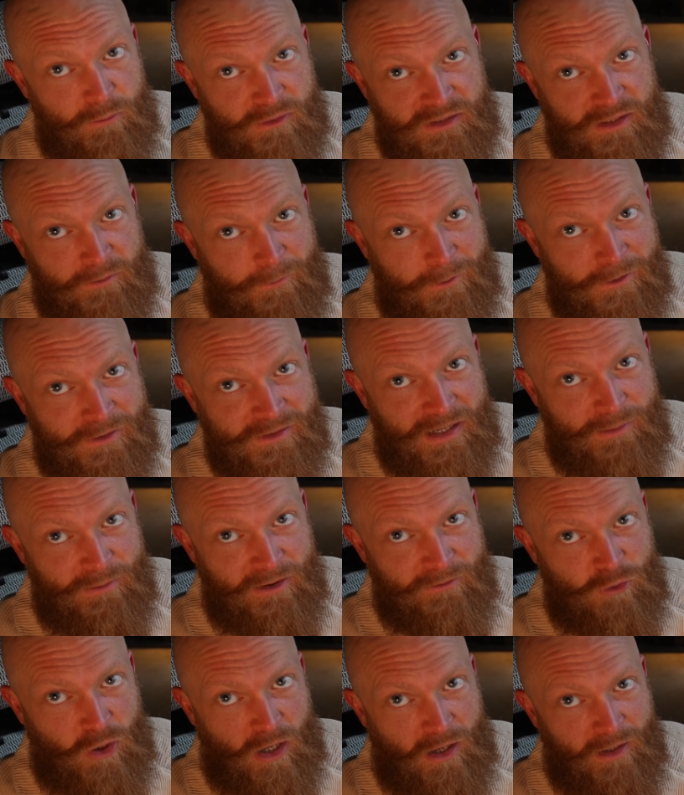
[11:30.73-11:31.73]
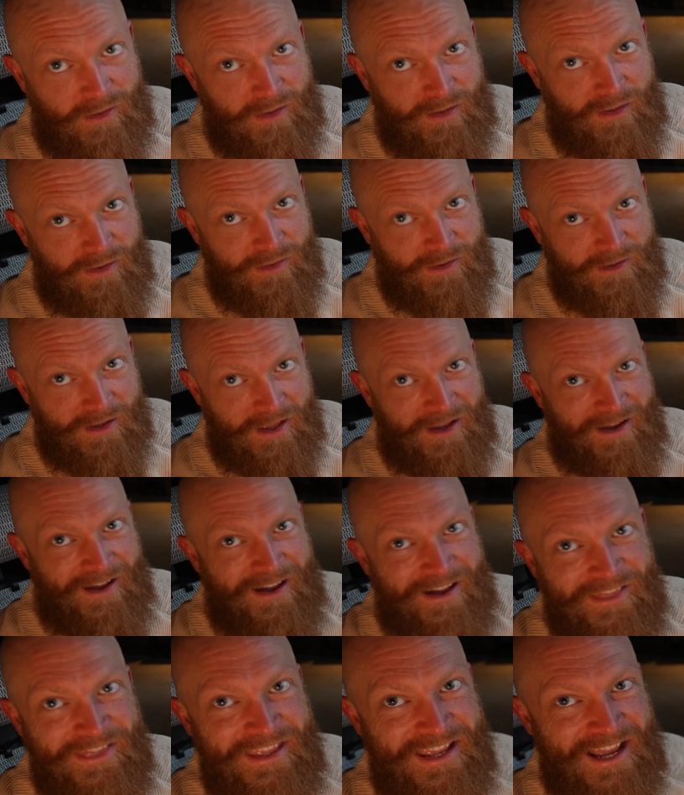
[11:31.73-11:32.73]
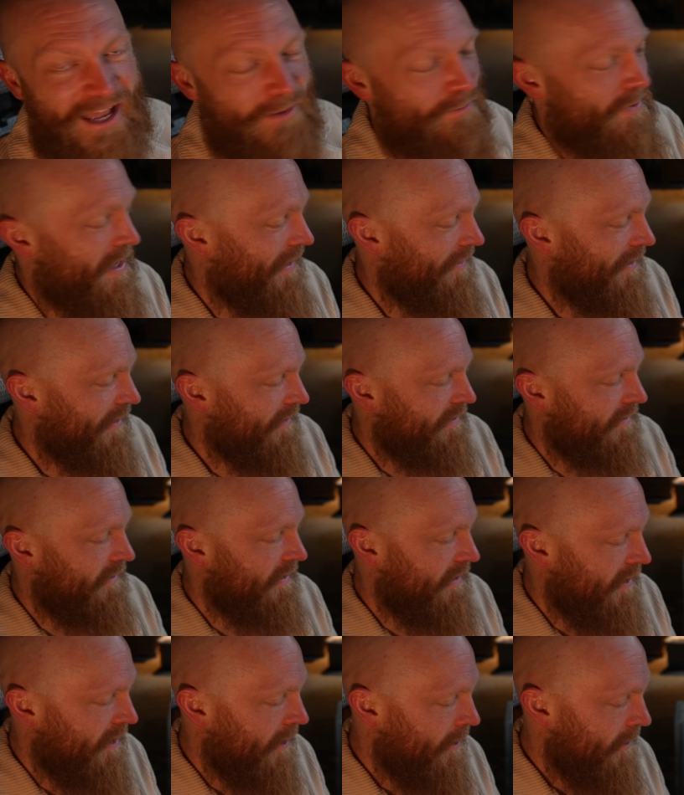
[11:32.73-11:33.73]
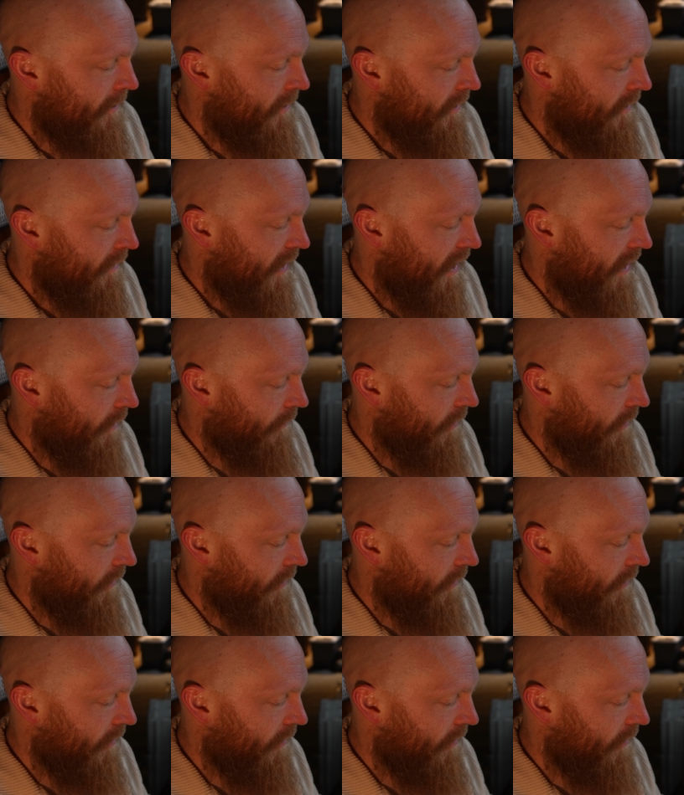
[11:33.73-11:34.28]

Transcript: was the first time I've drawn anything on the iPad. Let's see how